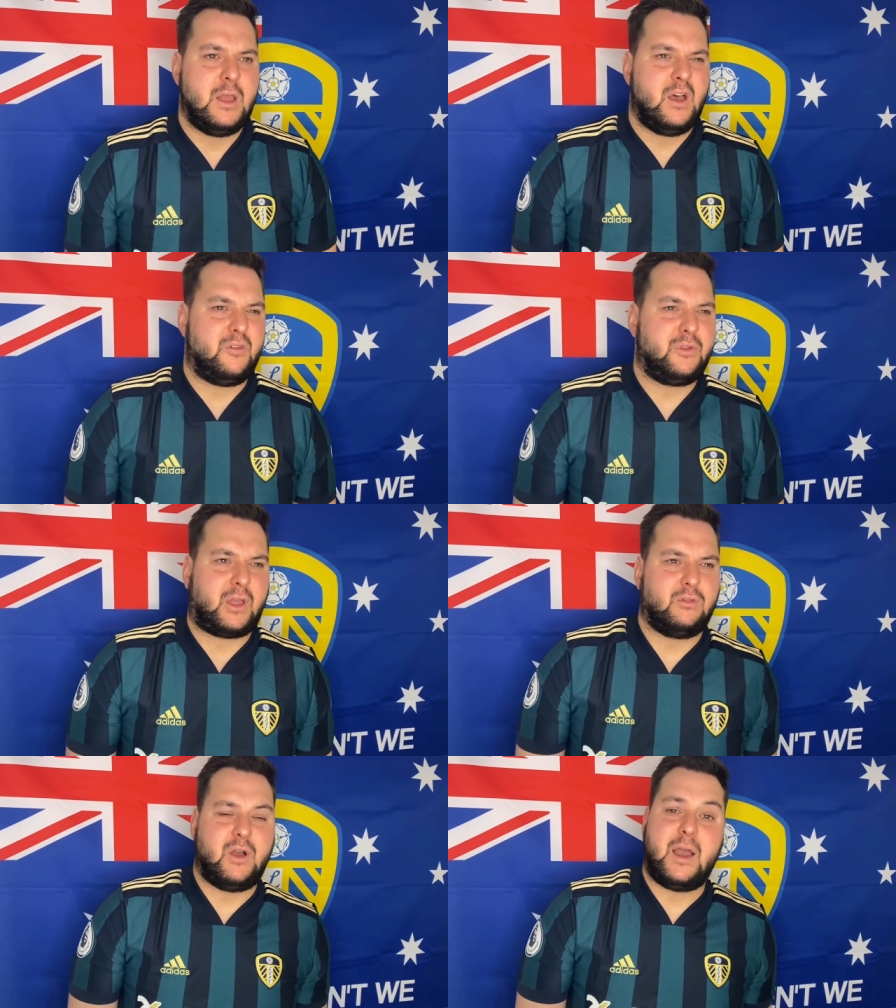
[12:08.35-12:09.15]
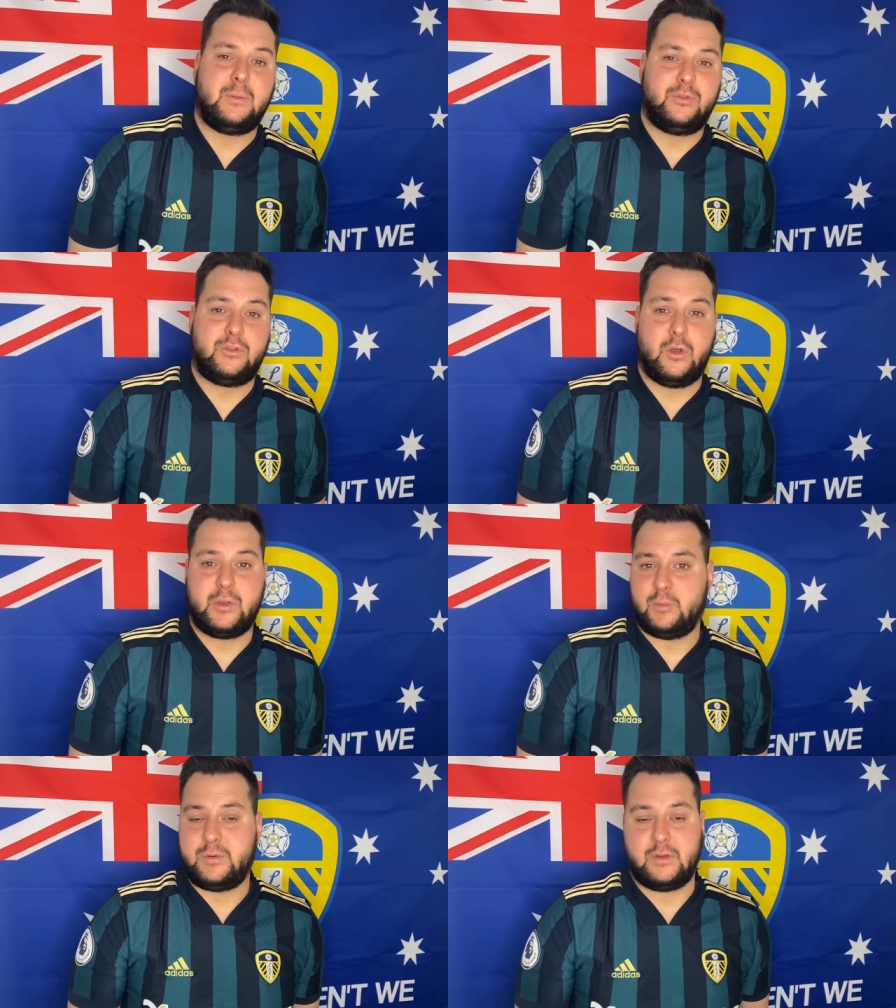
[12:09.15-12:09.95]
I feel like a Raheem
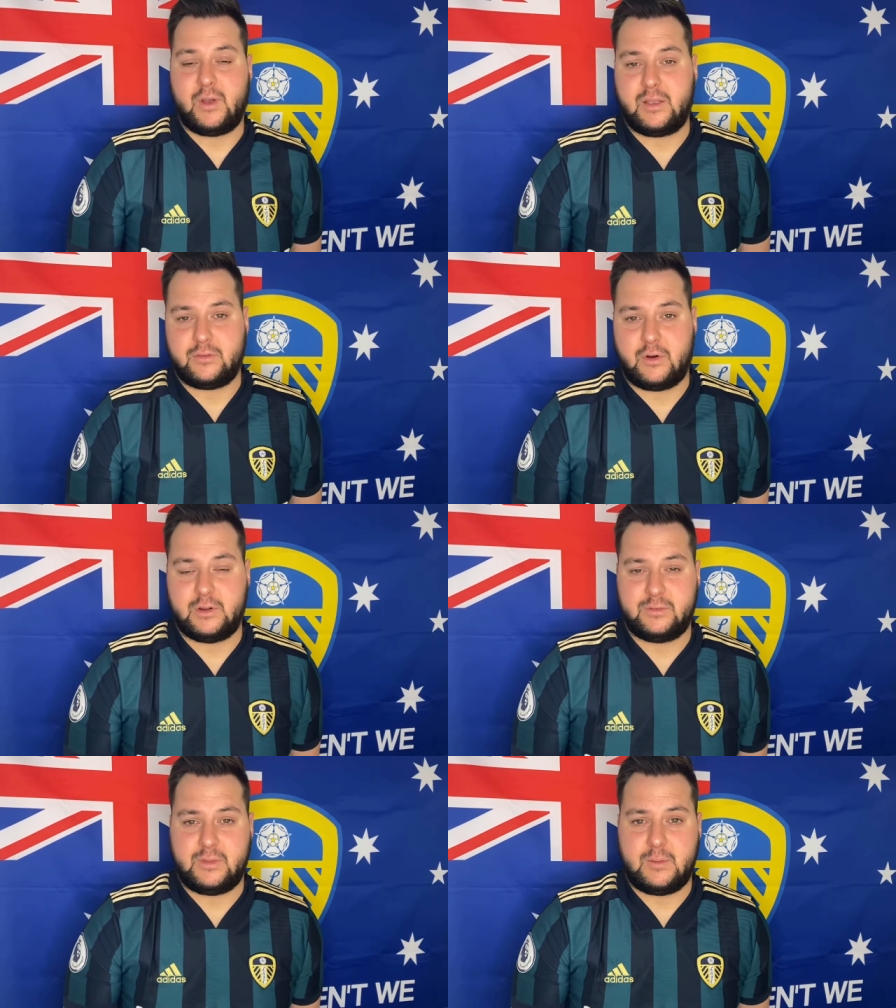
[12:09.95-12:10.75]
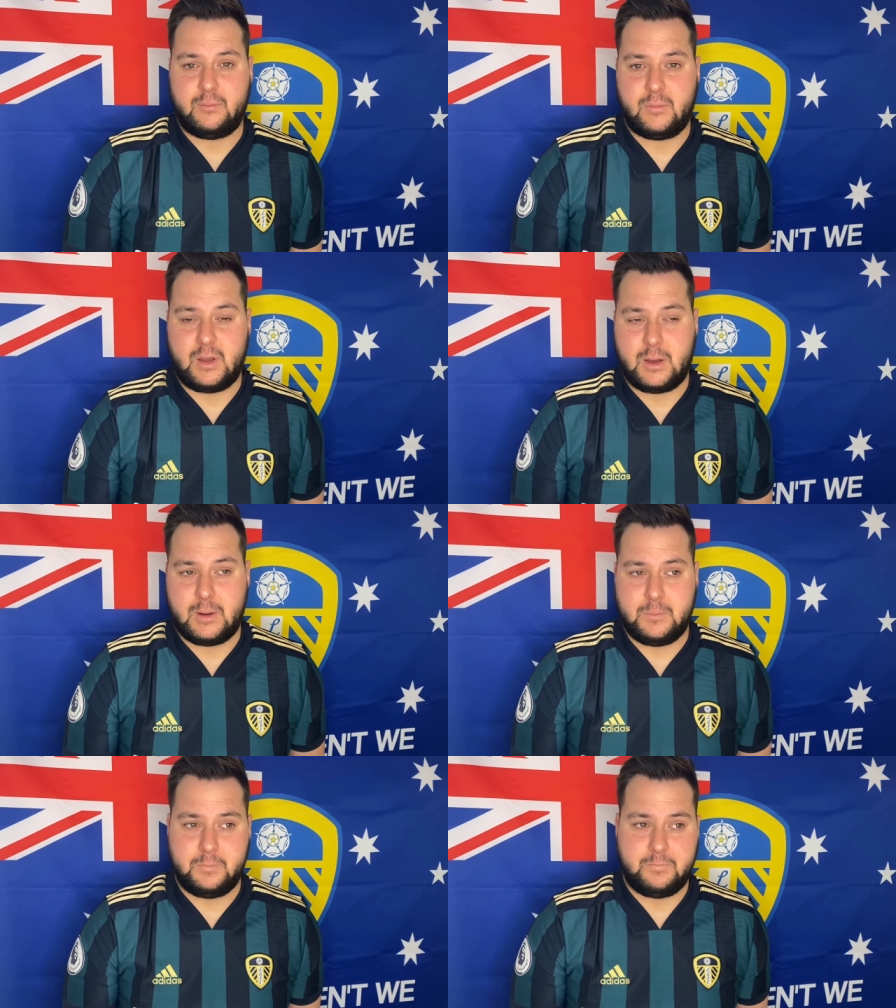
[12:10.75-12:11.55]
Sterling would be a great signing for
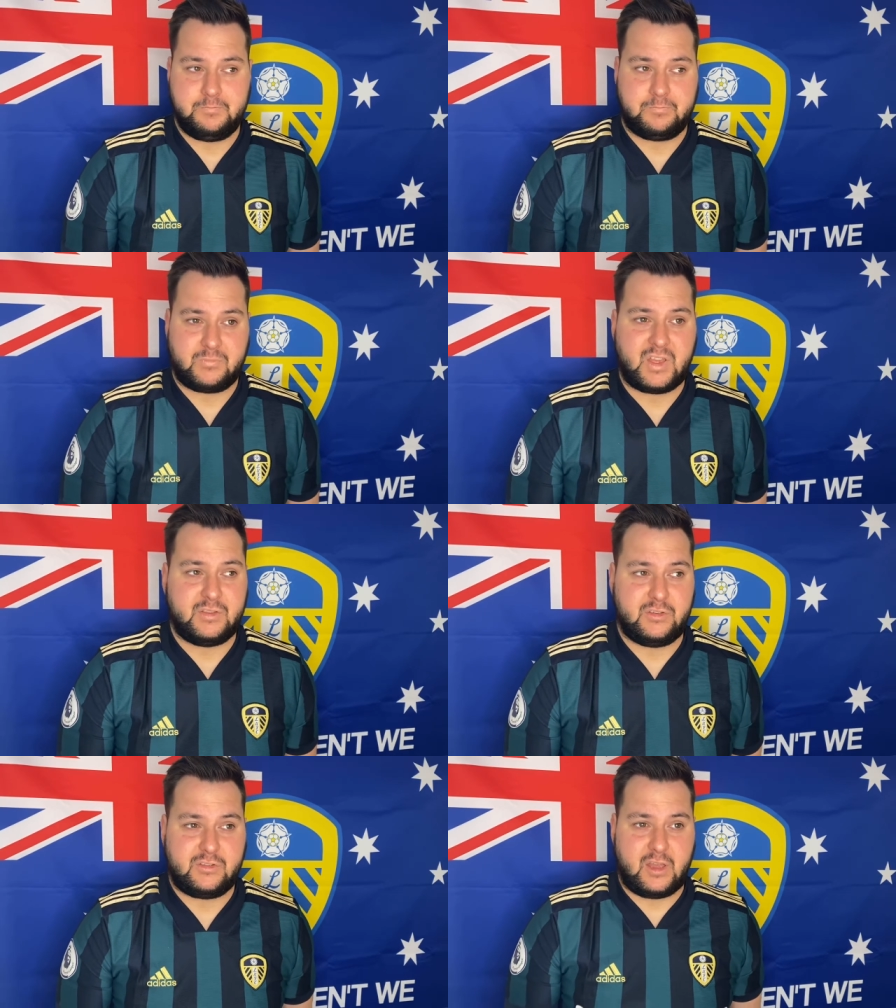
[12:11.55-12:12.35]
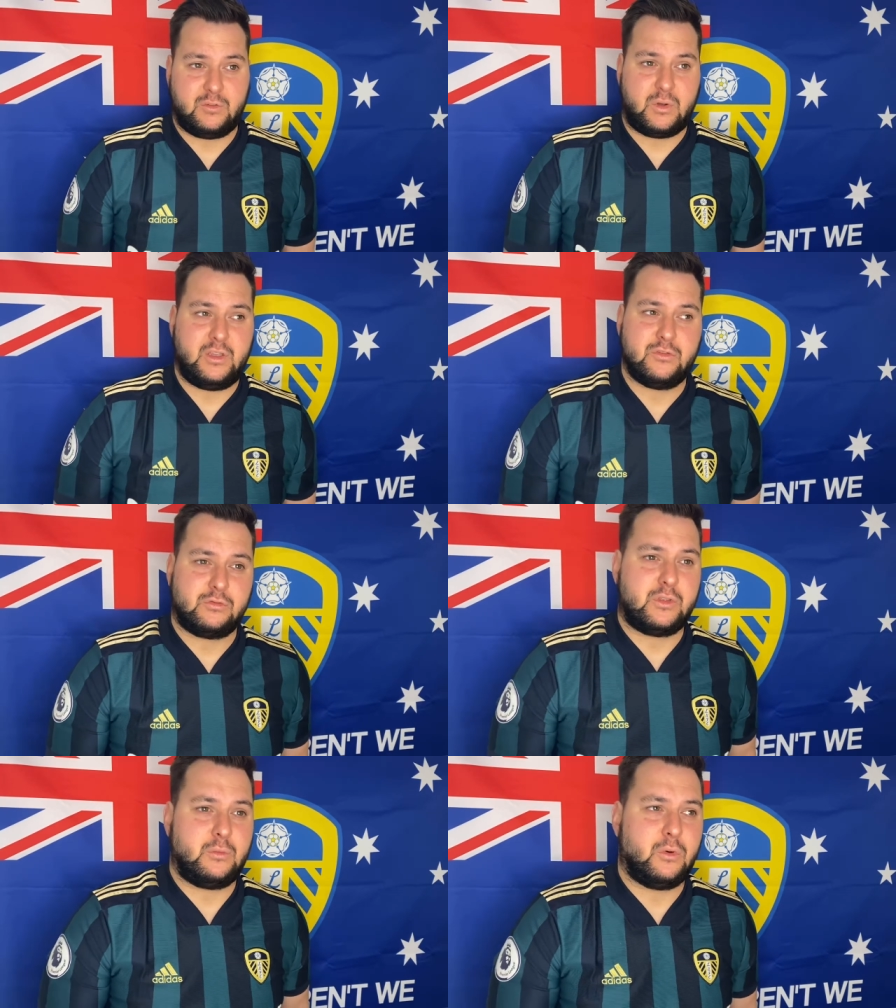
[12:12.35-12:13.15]
them at this stage, where he's not
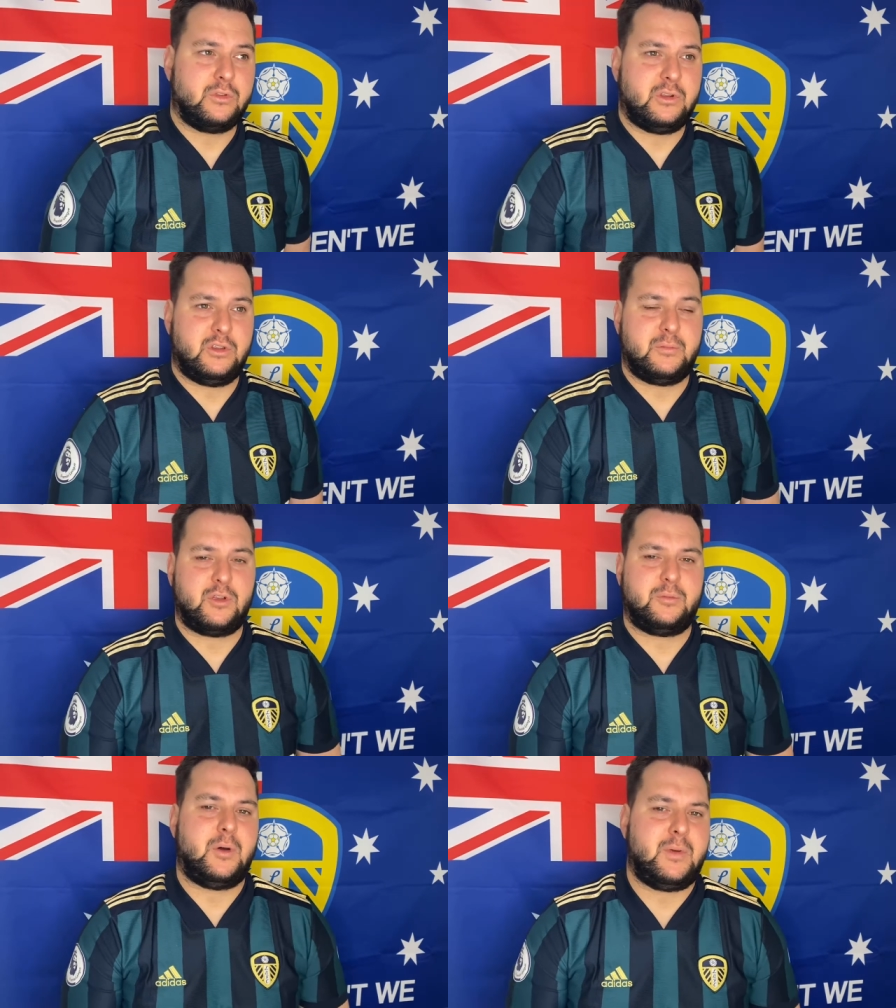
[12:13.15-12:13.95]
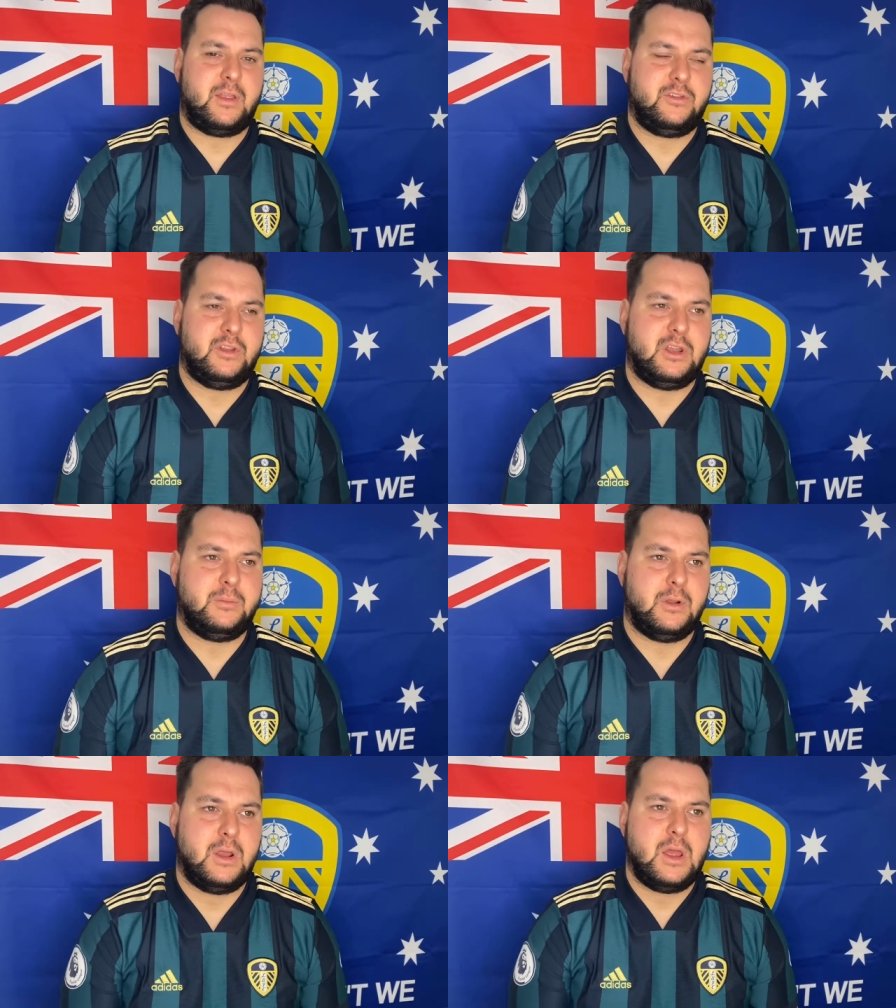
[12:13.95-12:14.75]
really wanted as much by Man City, but